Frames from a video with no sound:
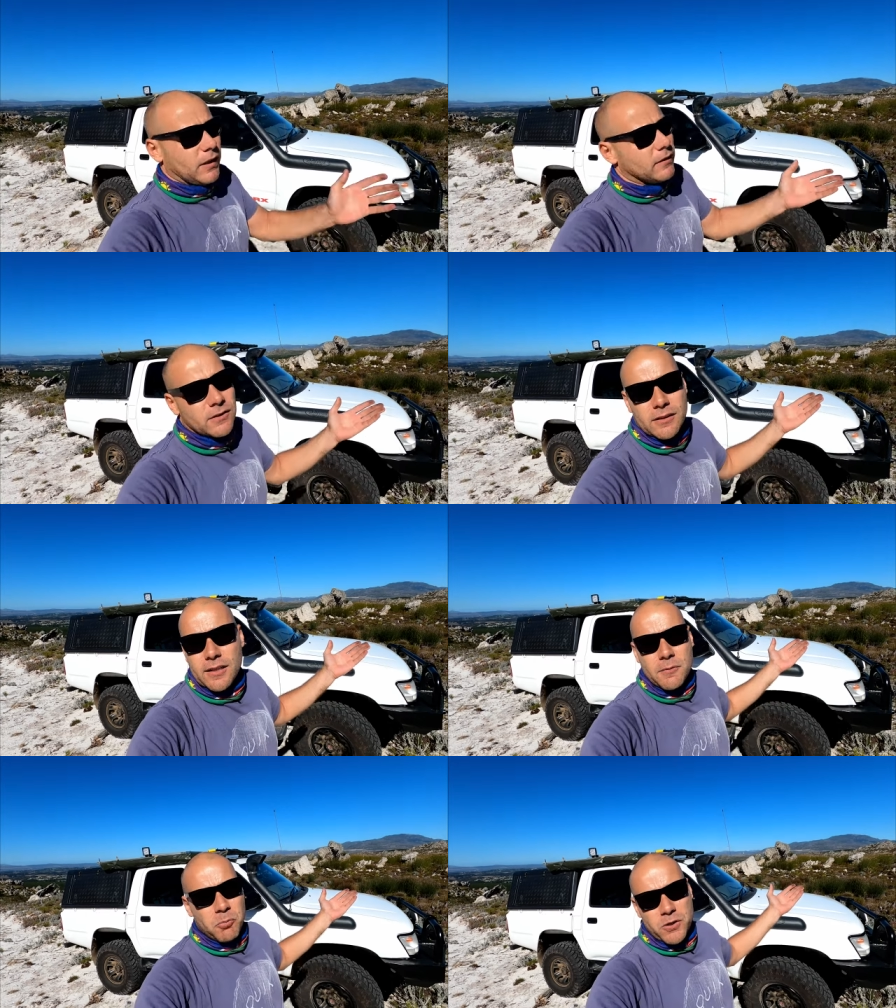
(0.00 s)
It's,
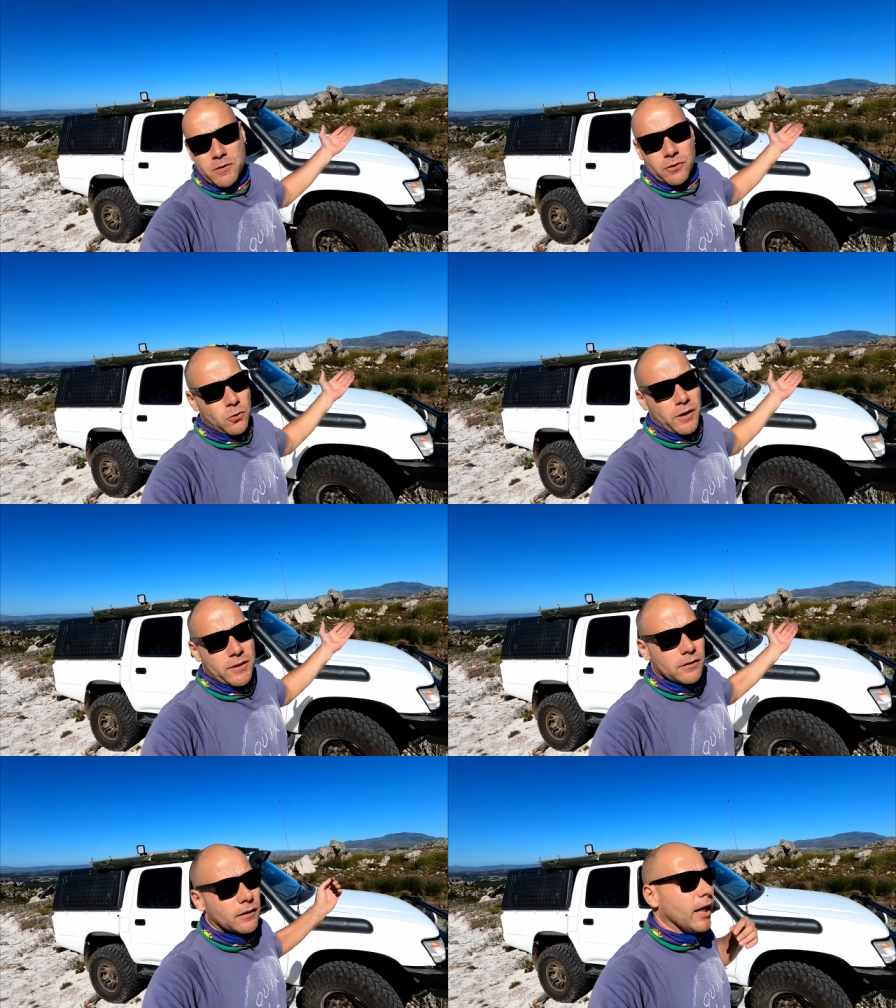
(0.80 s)
it's a personal
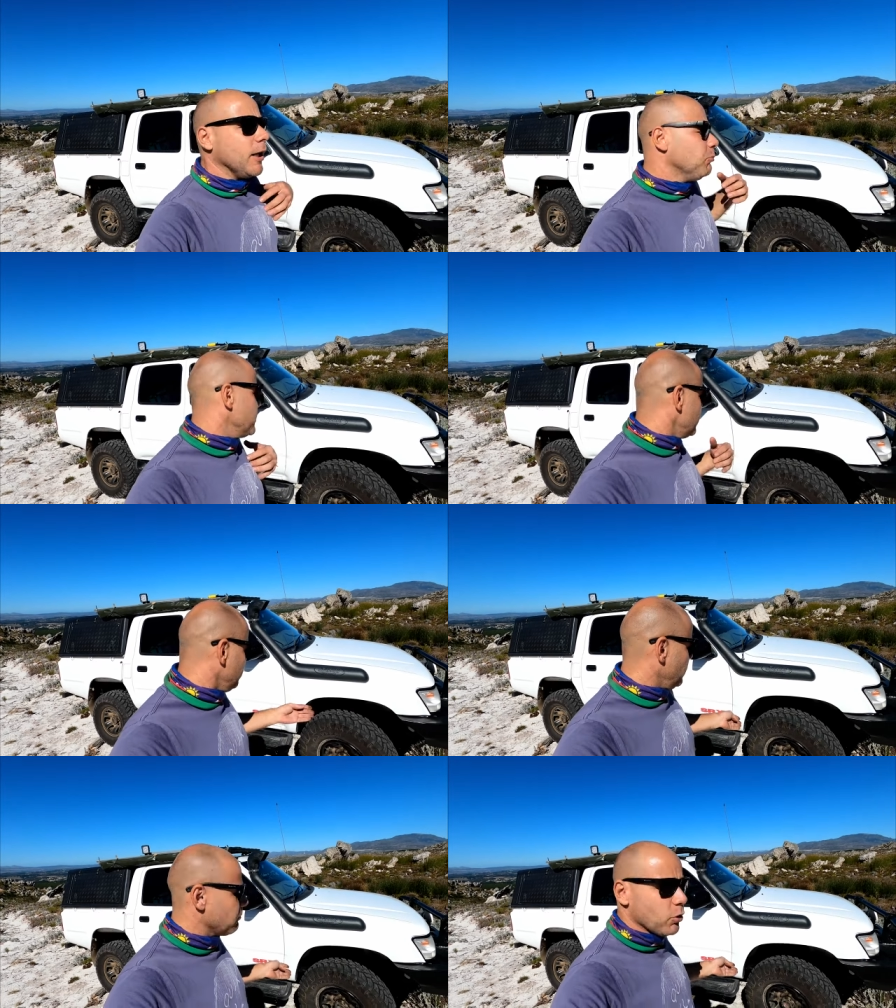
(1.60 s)
choice. I personally,
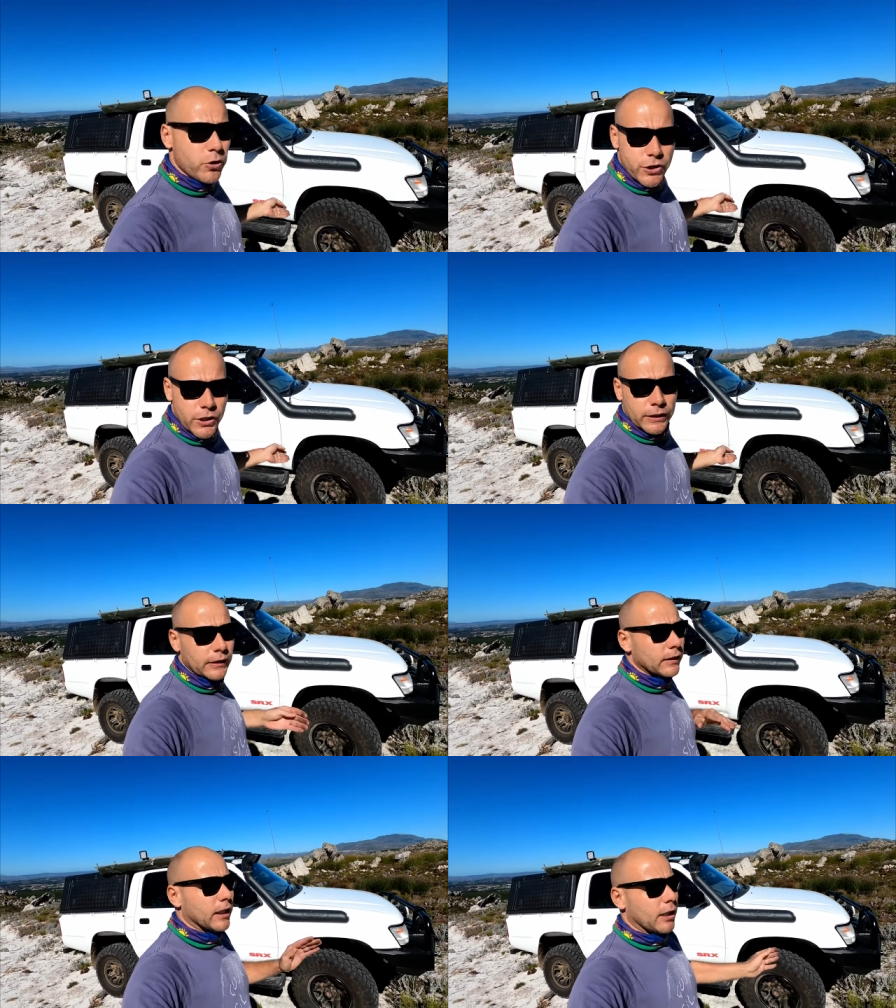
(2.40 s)
for the bush,
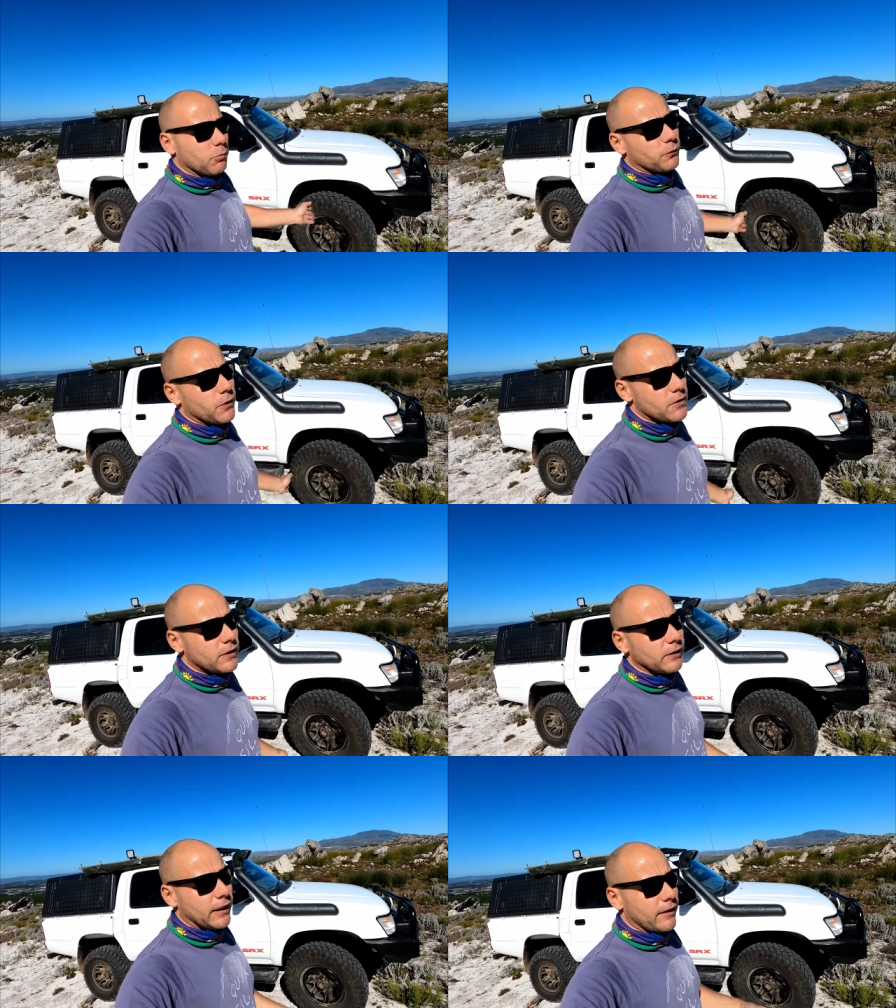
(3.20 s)
I prefer
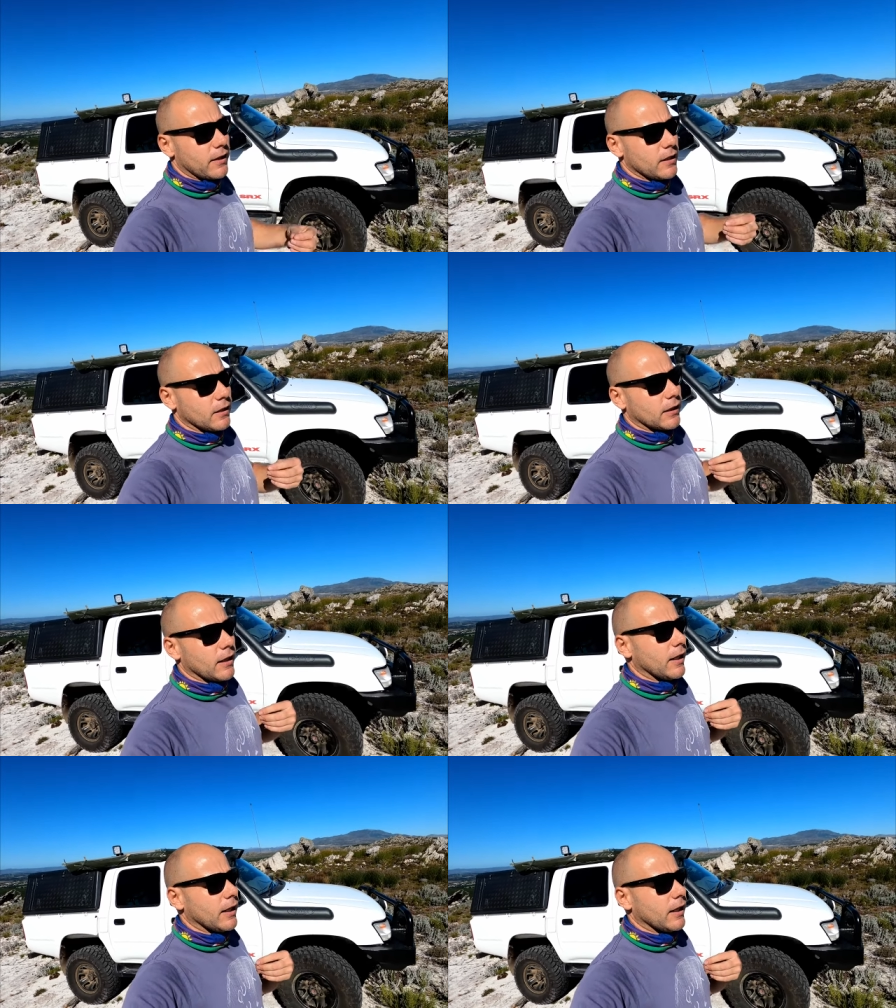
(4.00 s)
steel. I think